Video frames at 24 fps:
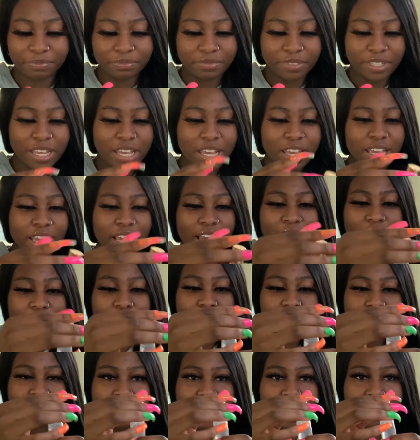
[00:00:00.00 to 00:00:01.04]
Dang, I
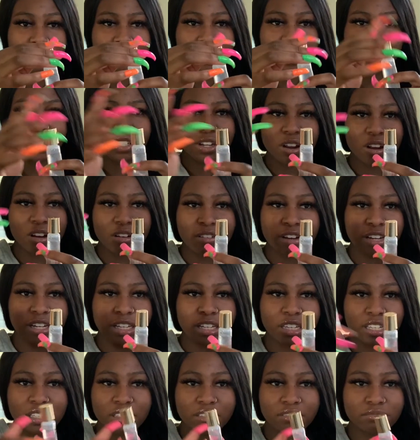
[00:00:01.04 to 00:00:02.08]
used that much
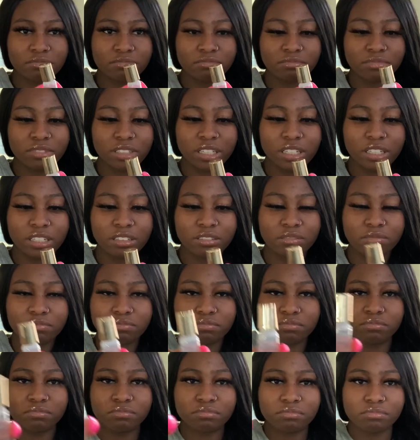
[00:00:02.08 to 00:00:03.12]
already. Like,
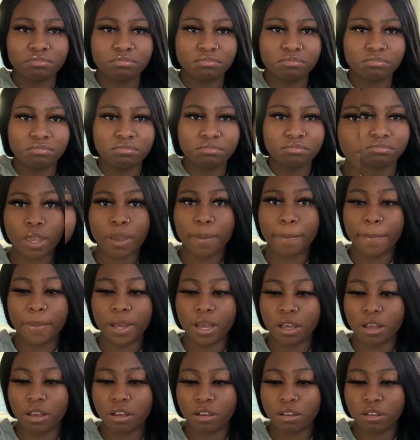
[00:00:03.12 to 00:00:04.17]

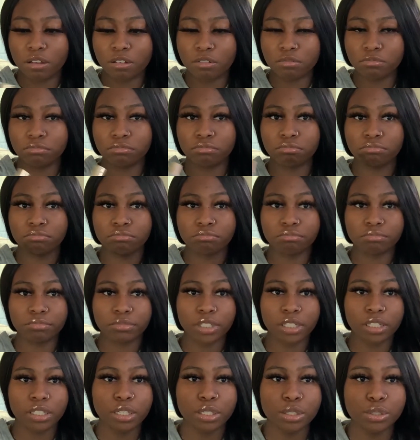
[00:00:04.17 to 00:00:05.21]
but um,
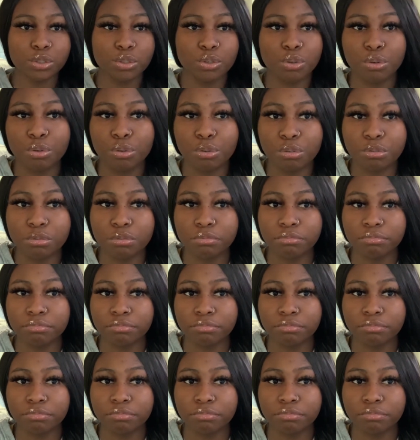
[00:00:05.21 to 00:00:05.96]
it's cool.